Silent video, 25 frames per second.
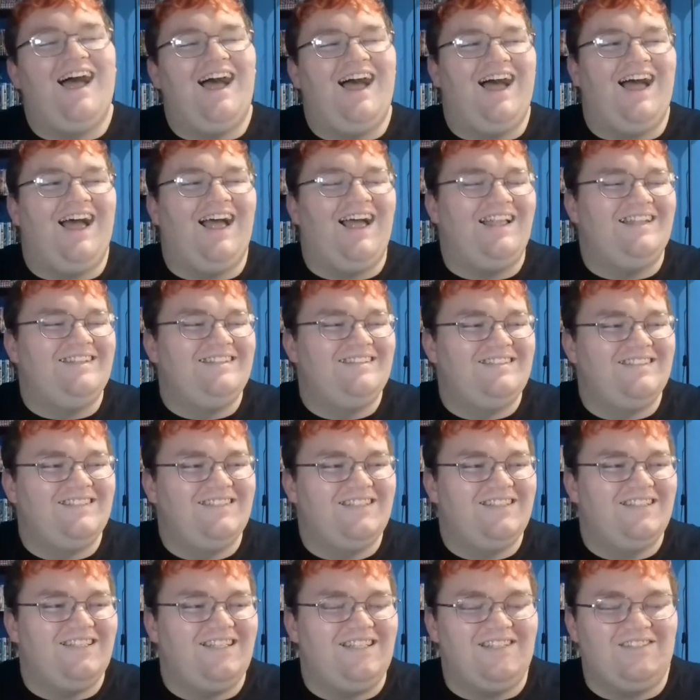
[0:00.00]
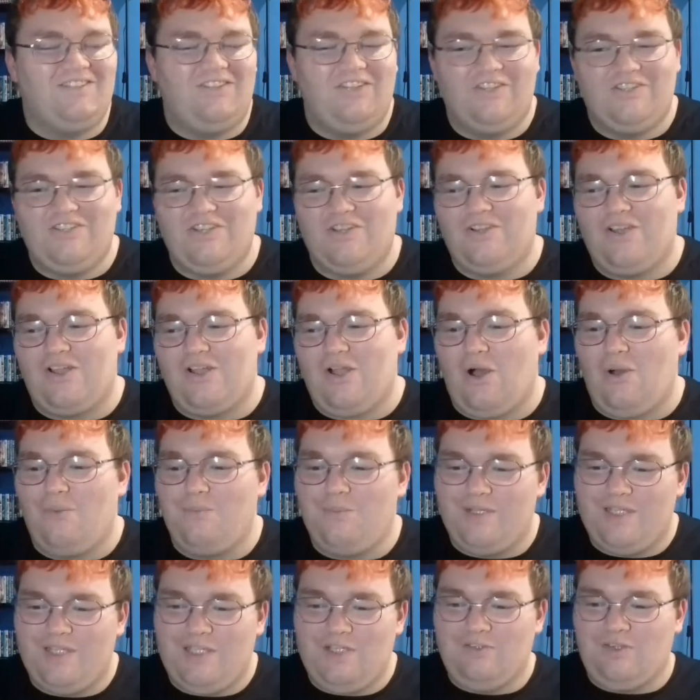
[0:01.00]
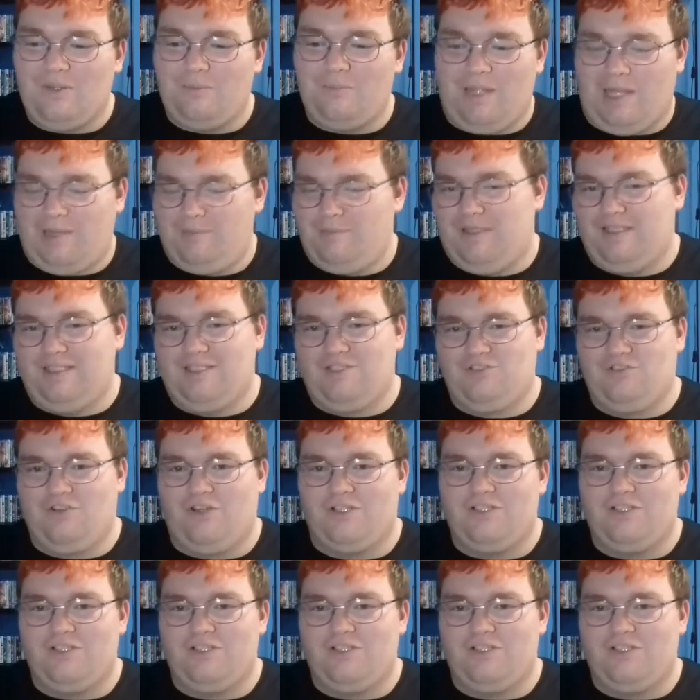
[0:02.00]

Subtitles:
And the Joker can't believe that Batman is